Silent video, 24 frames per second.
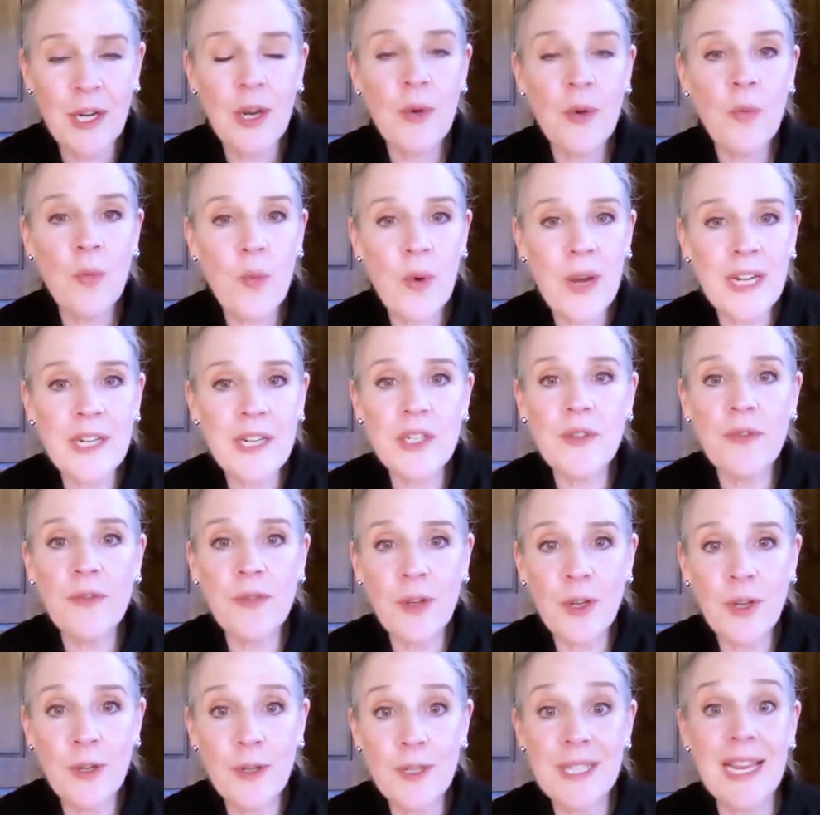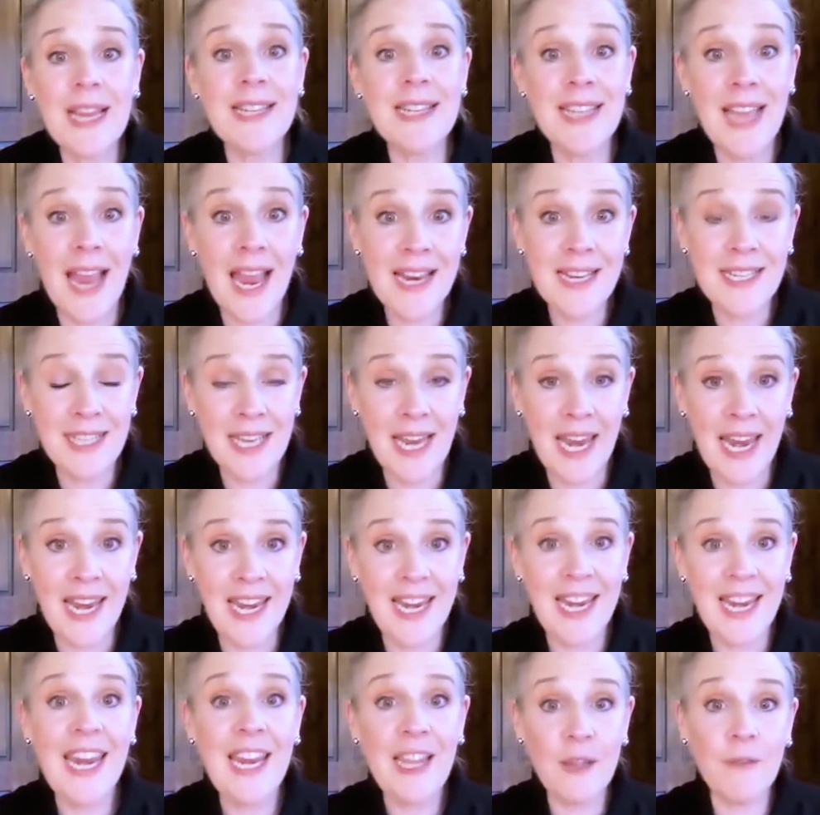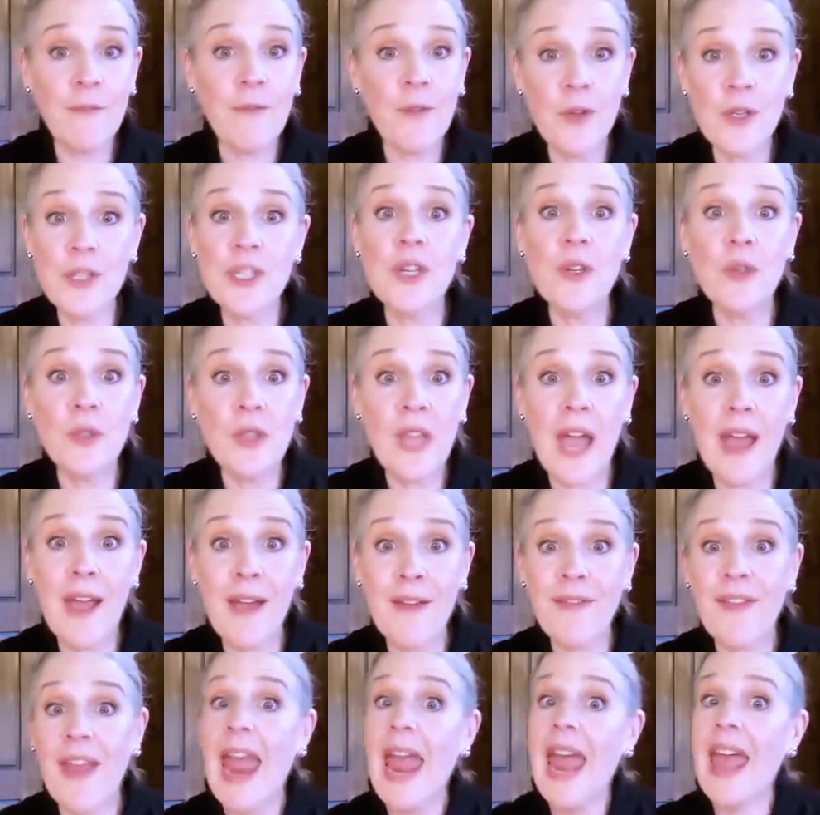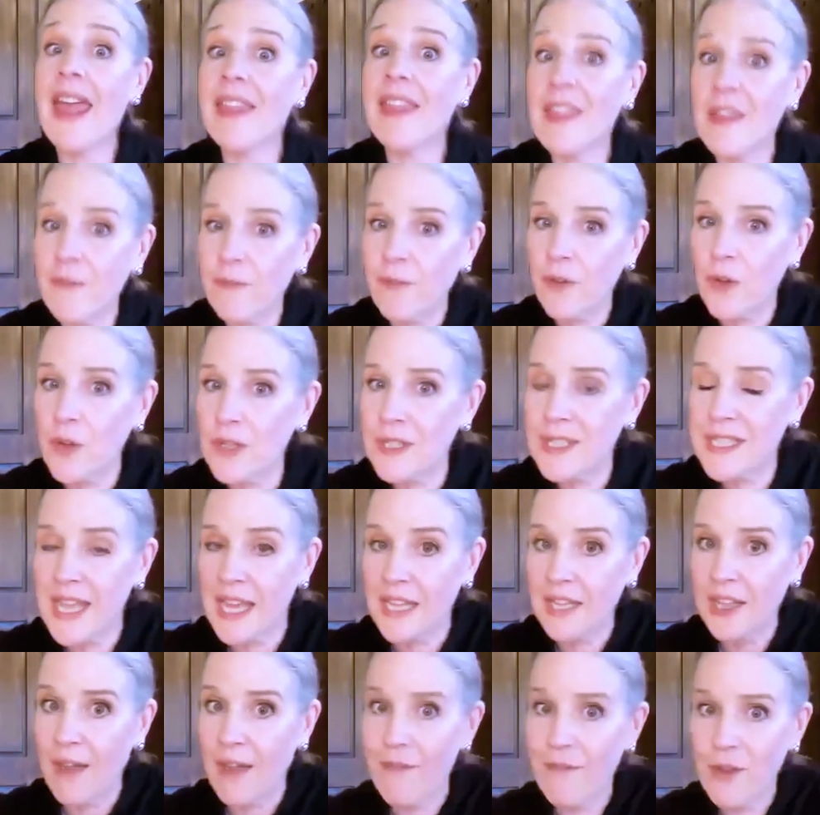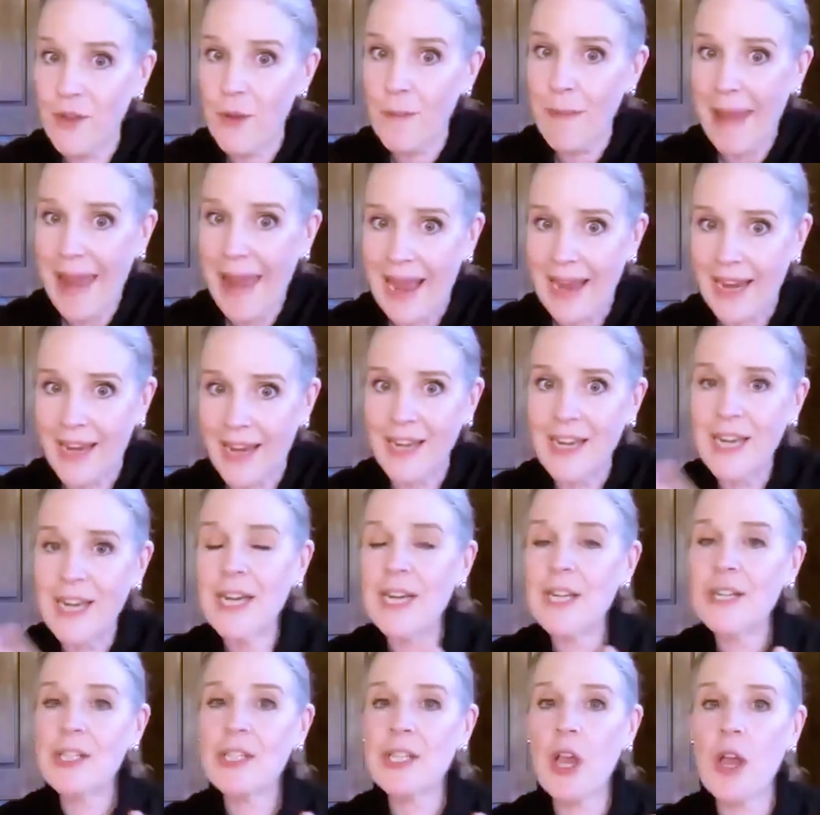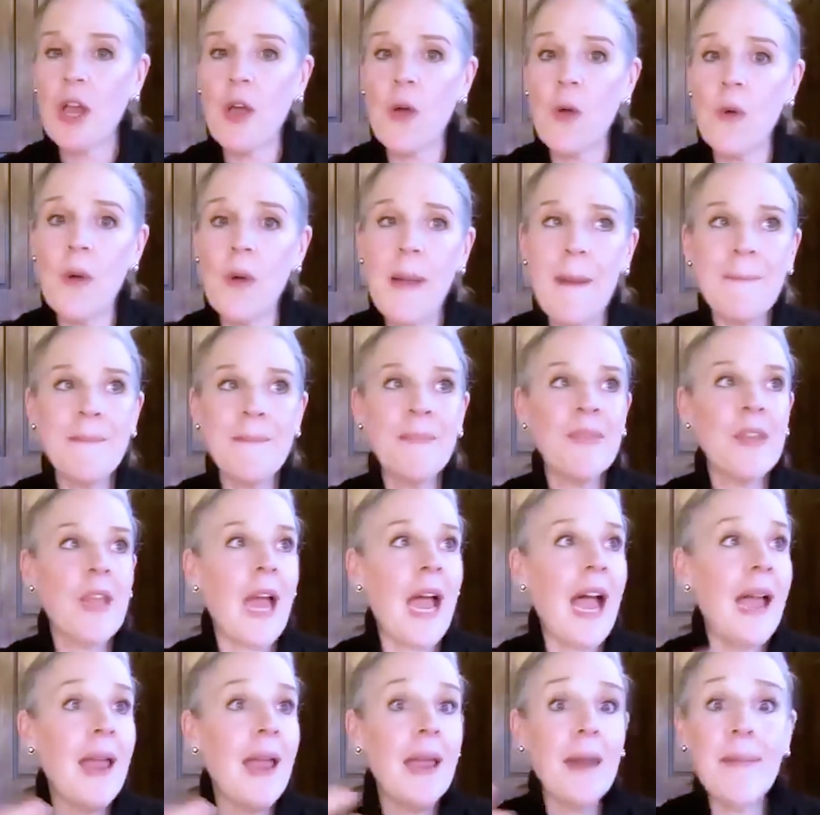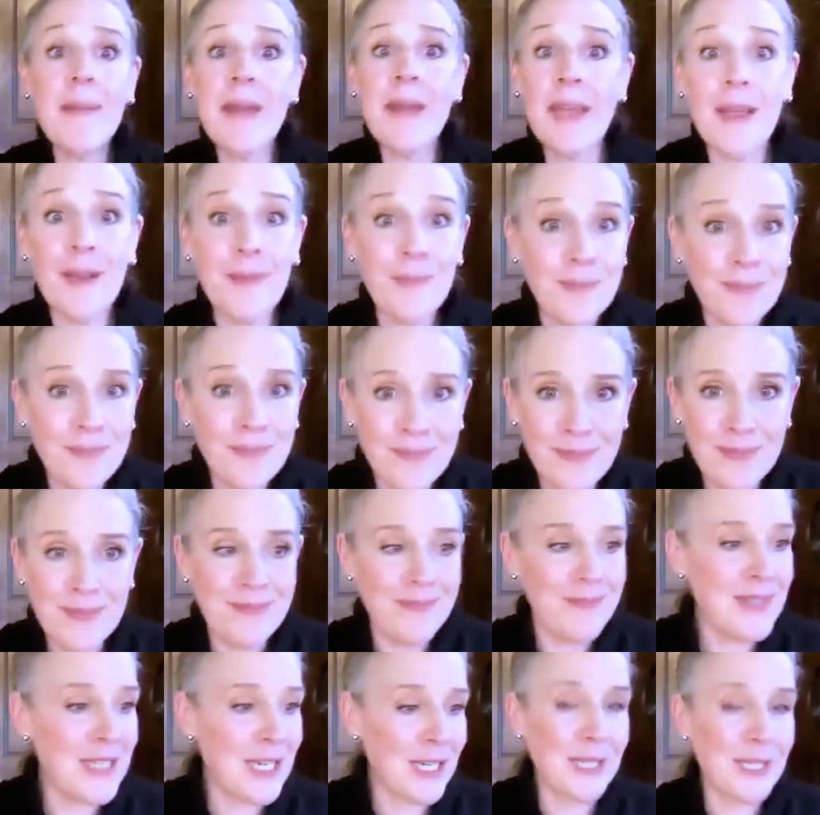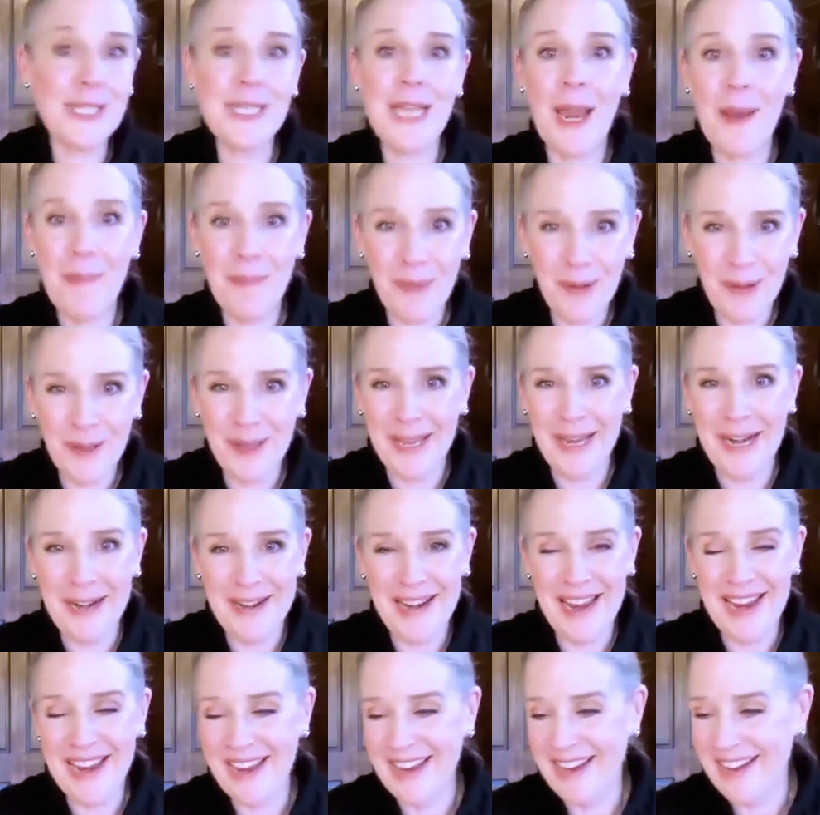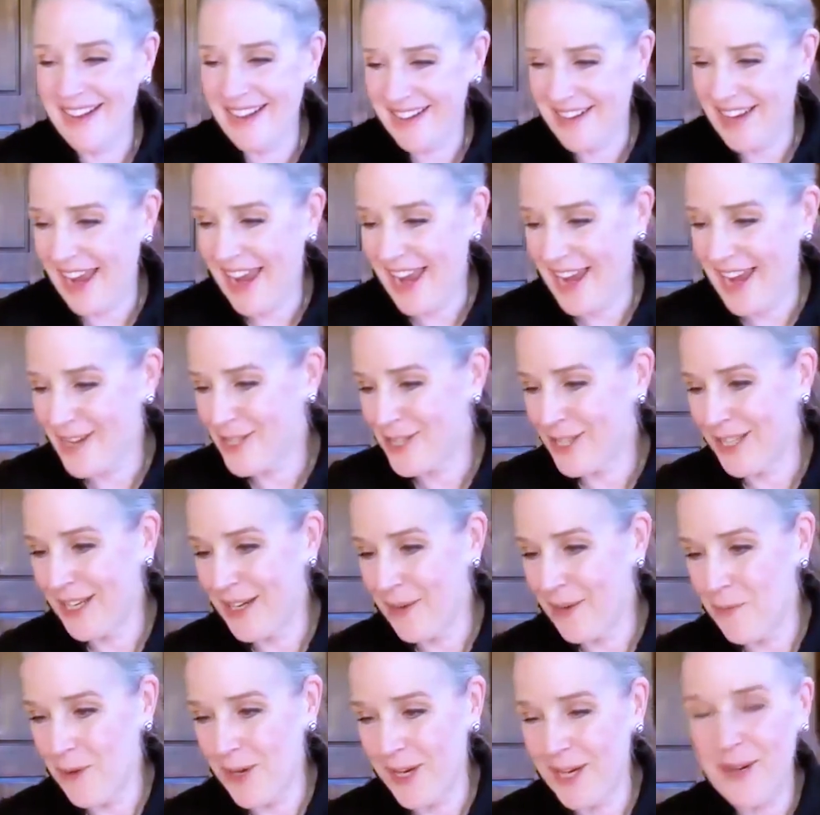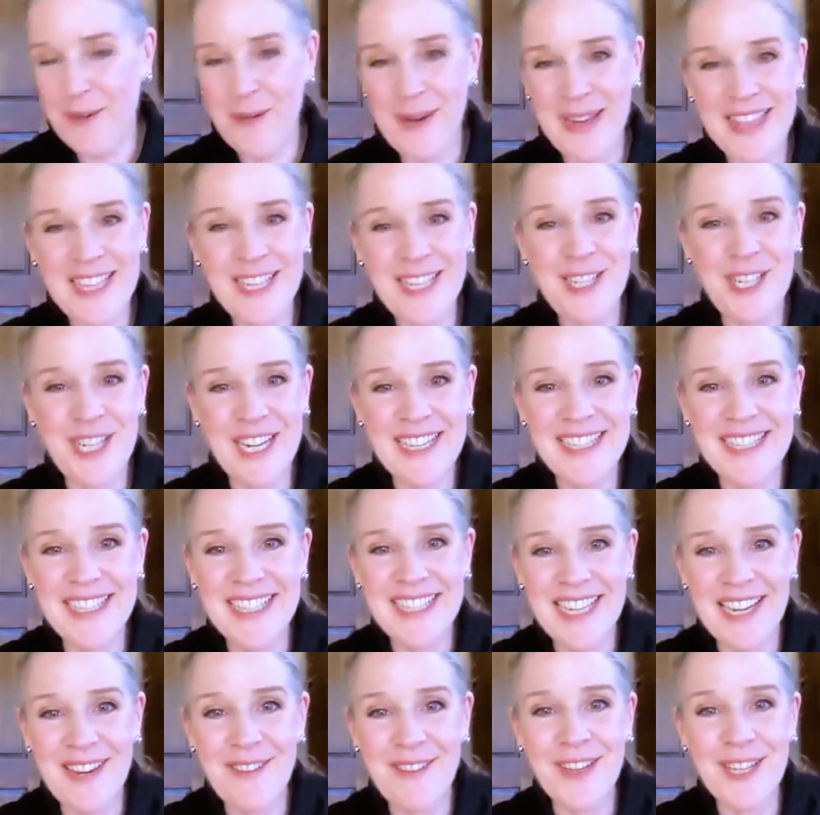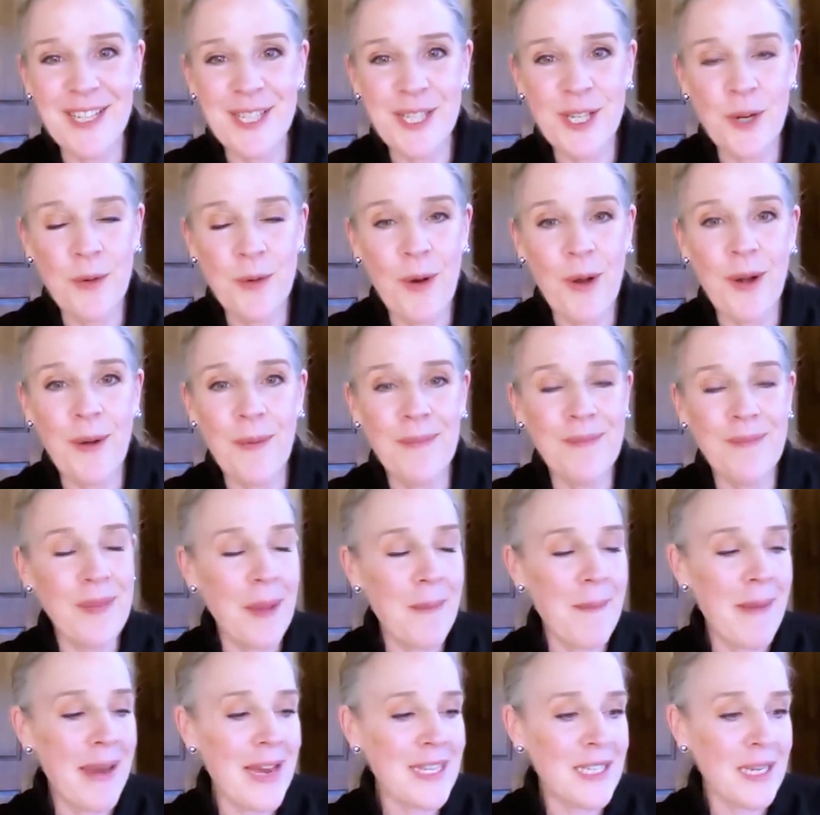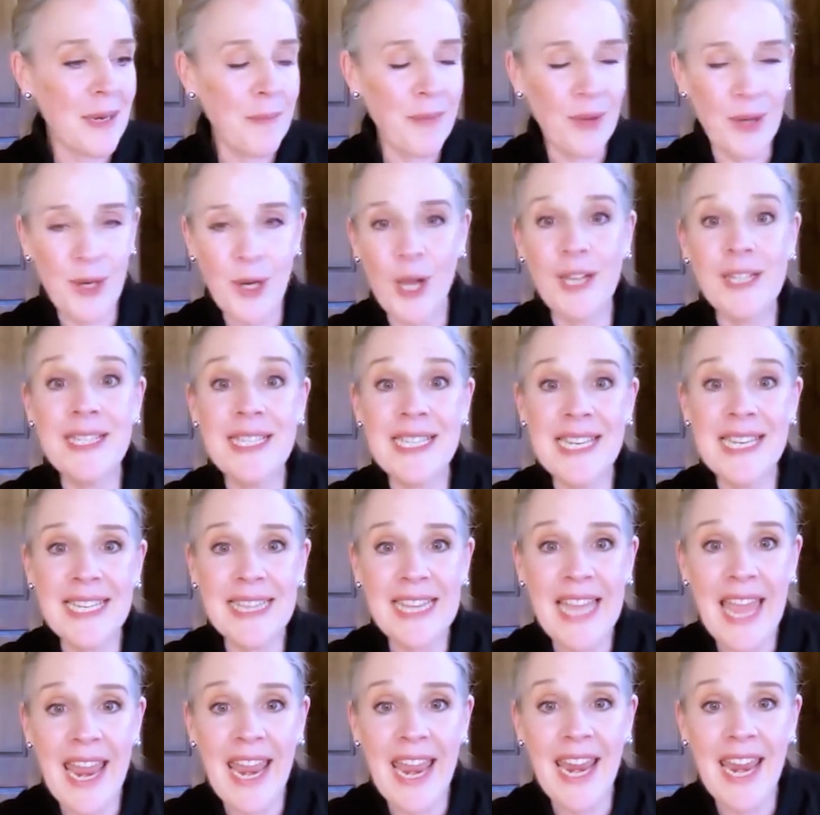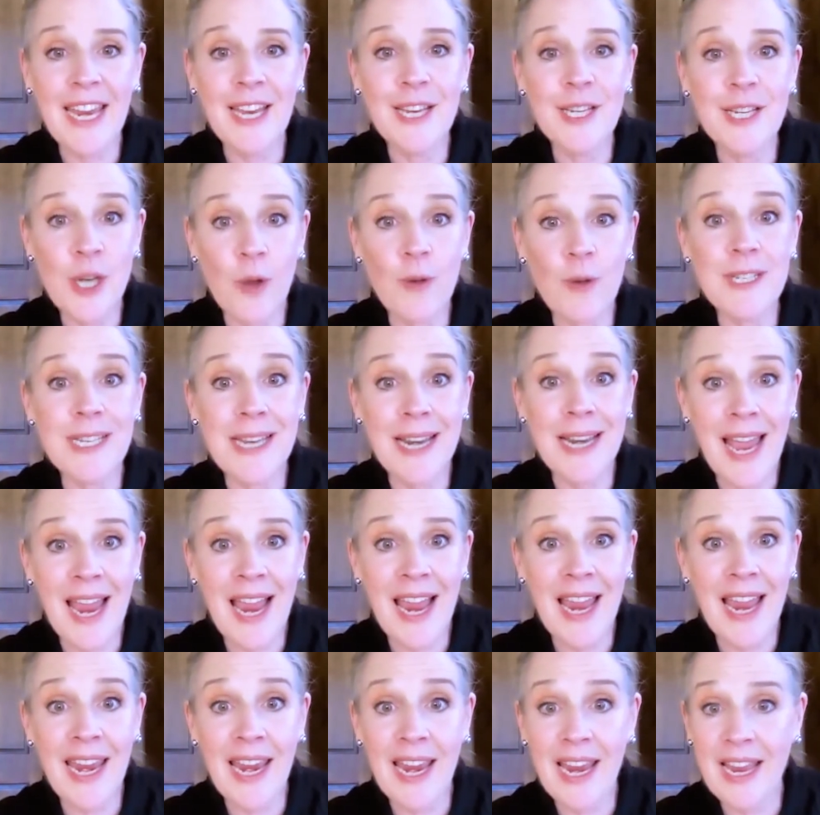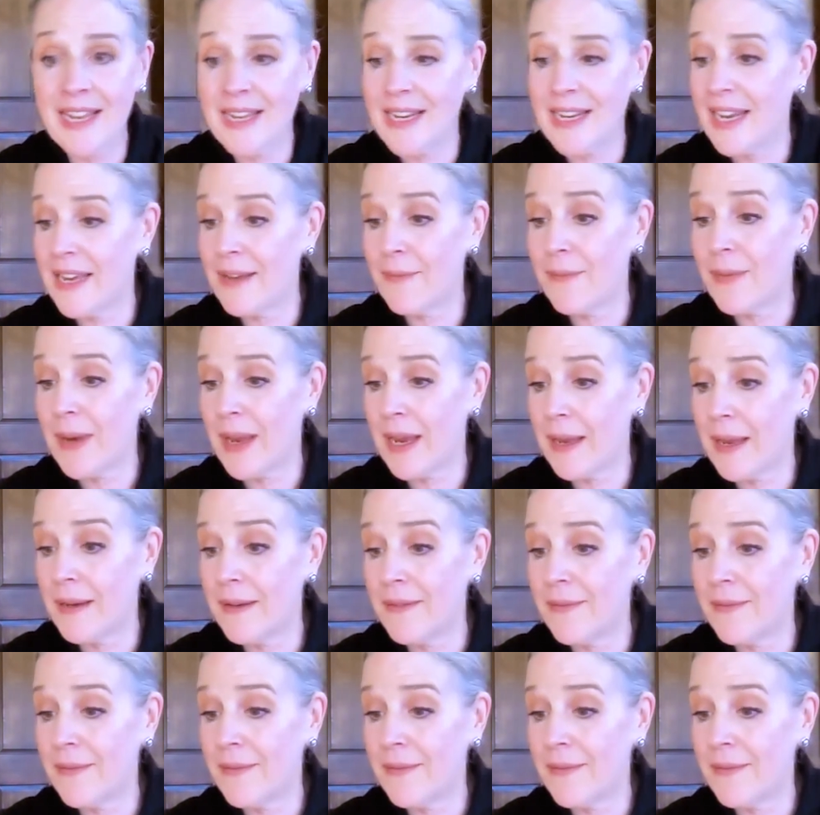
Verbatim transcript: which right. foods, as I say, eat the foods you love and the foods that love you back. So I'm a disciple and, and actually work with Jen Stevens, who wrote an amazing book called Delay, Don't Deny, and a, a